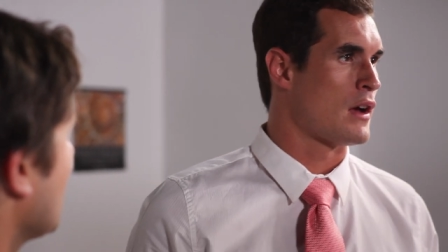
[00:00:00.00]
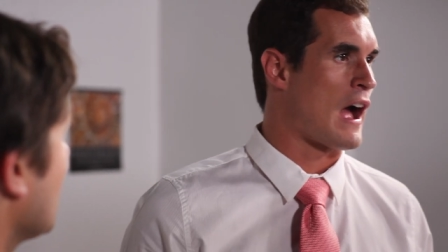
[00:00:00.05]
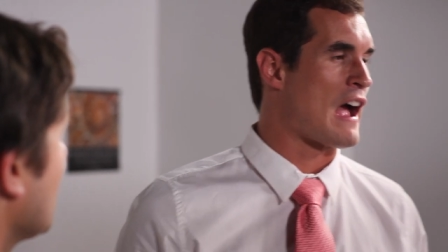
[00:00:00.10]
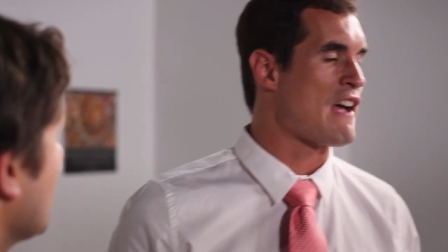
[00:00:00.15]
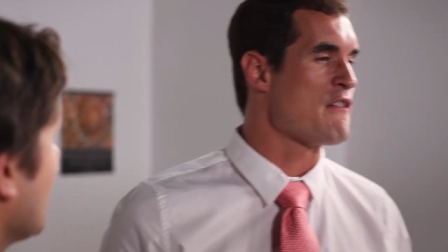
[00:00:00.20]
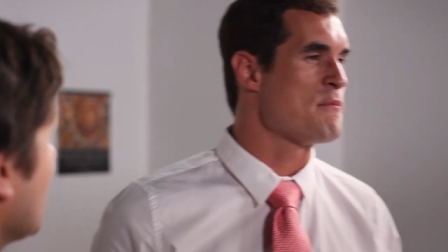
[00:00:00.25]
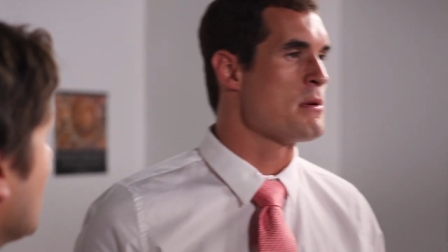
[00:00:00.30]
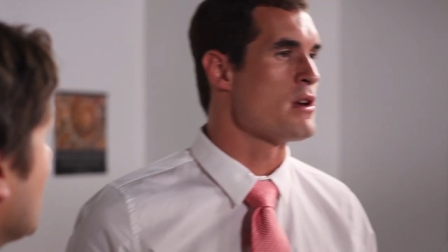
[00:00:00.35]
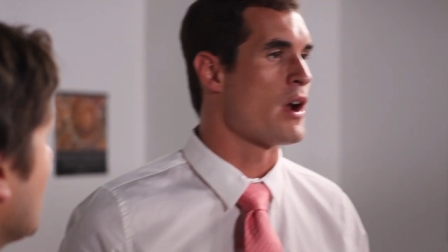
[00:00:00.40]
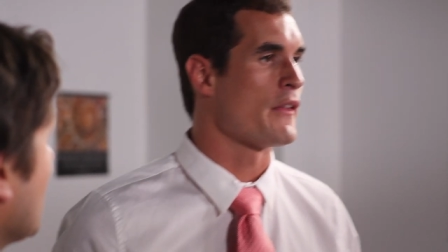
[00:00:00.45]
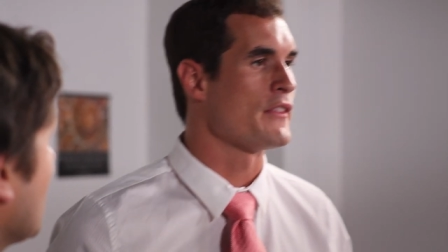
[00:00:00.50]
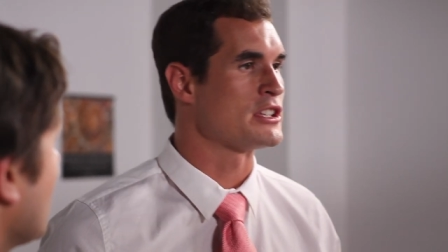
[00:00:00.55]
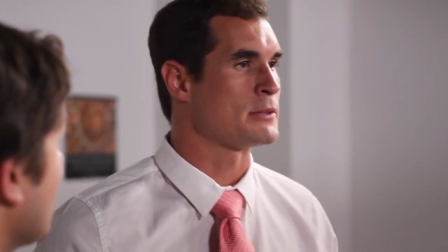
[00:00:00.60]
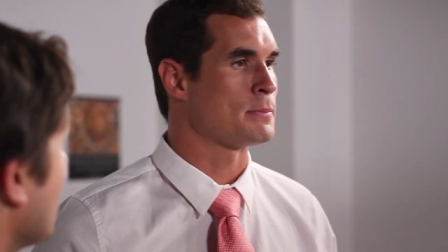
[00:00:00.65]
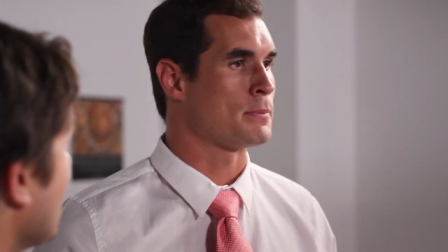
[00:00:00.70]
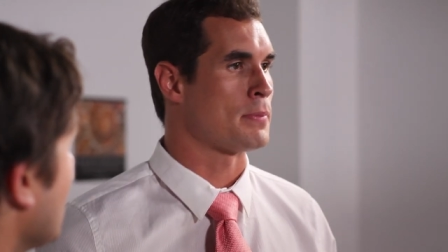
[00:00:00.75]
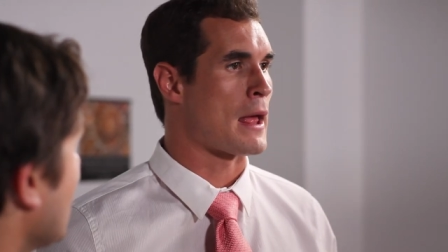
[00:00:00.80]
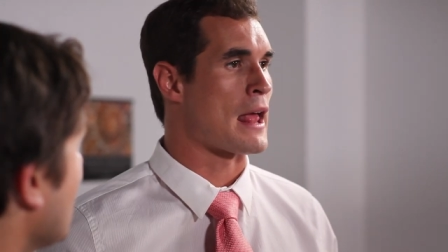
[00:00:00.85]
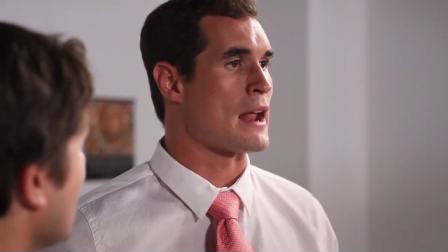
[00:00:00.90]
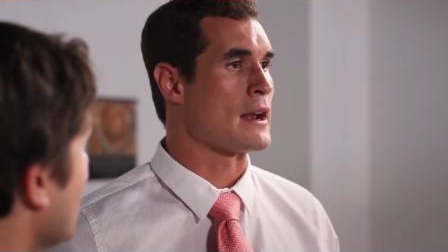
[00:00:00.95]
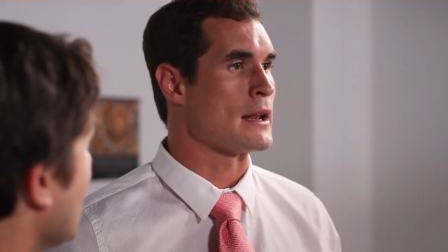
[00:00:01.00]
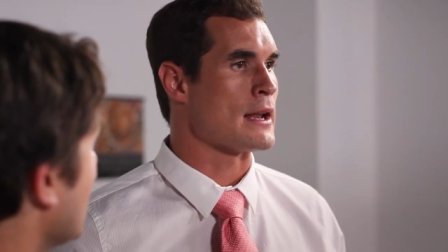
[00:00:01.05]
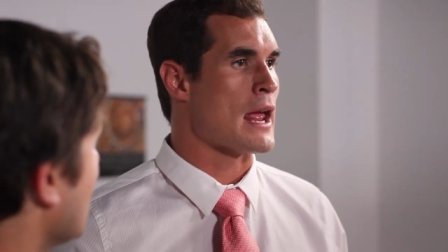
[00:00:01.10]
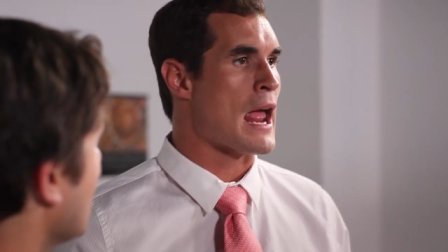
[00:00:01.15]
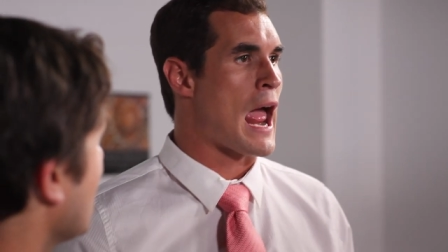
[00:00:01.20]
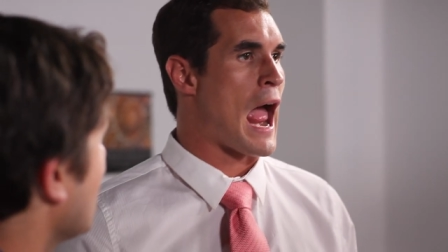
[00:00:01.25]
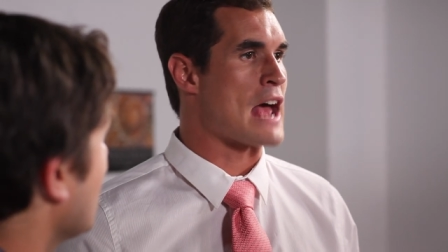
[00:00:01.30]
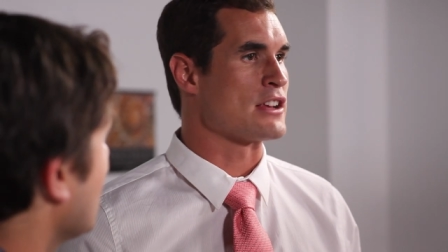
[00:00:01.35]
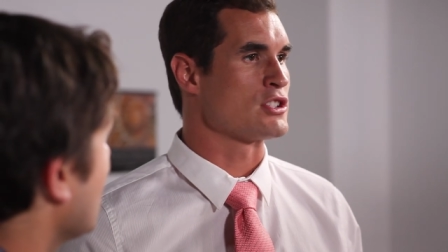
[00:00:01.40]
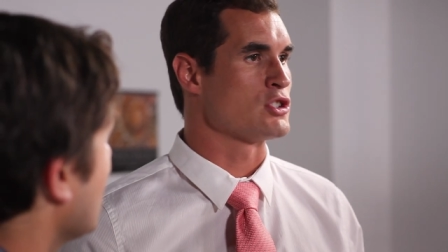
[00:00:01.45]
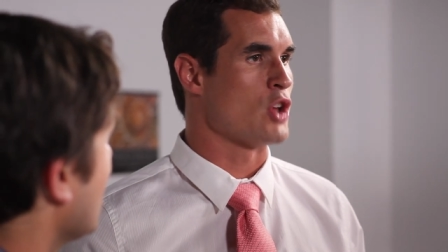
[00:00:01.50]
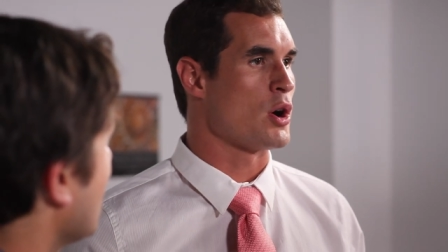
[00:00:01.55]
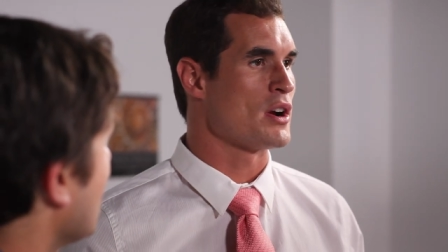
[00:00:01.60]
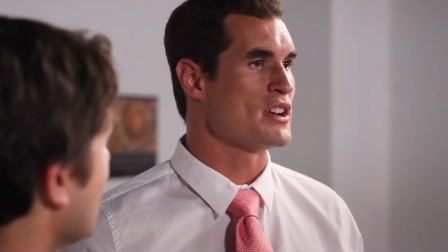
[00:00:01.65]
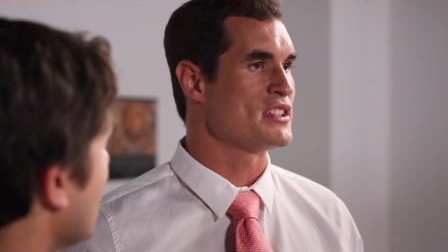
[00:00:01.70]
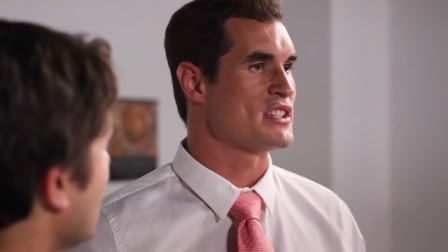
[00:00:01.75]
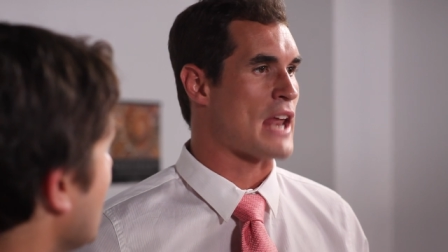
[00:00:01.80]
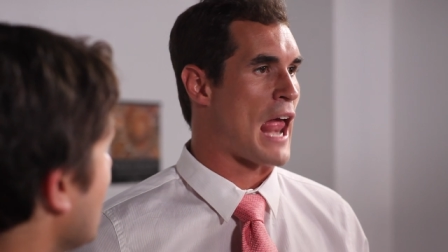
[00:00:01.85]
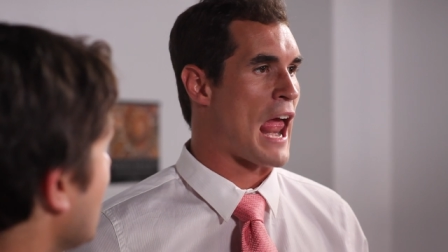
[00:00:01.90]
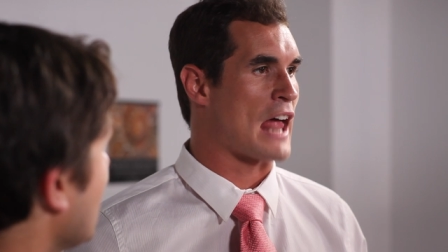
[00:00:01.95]
I have been on this planet as long
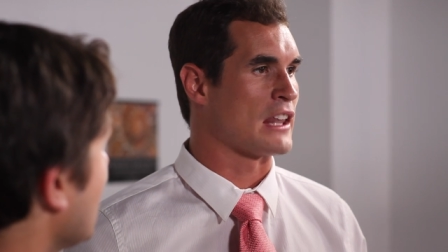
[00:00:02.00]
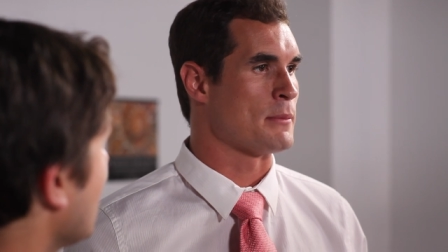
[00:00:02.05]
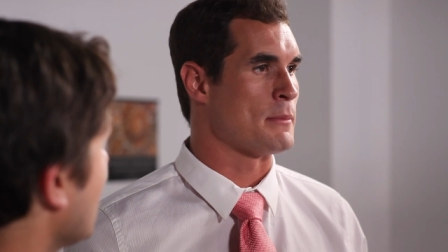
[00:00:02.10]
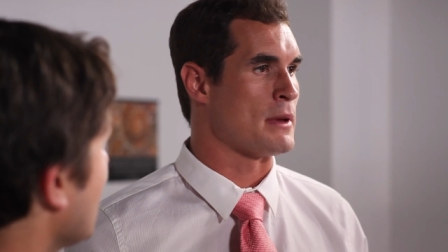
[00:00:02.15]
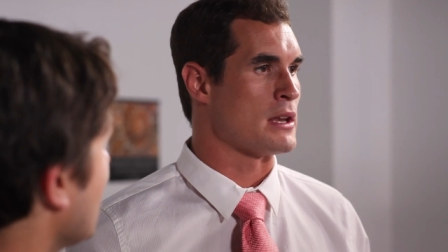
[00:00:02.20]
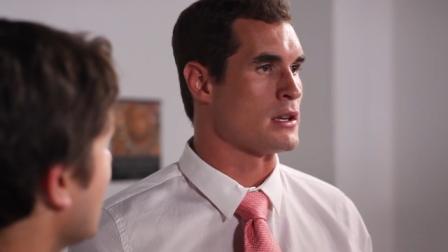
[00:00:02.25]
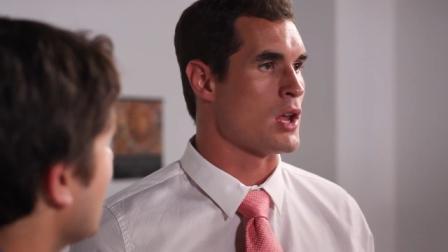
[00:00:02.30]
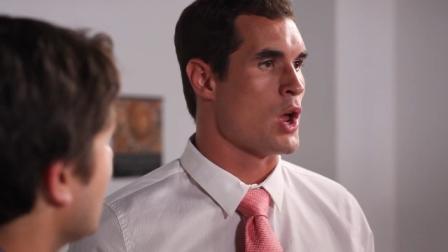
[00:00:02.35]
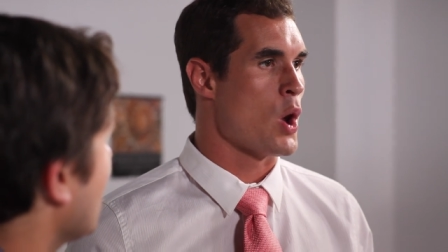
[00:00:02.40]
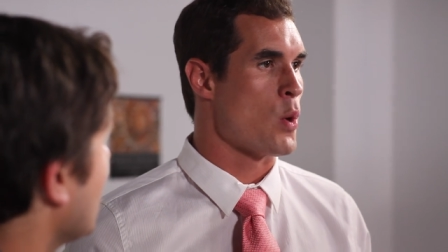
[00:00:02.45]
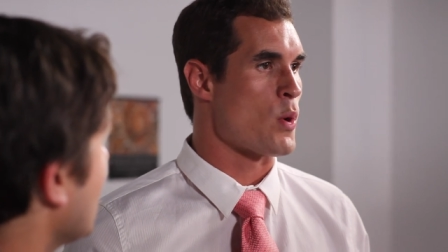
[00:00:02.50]
as an element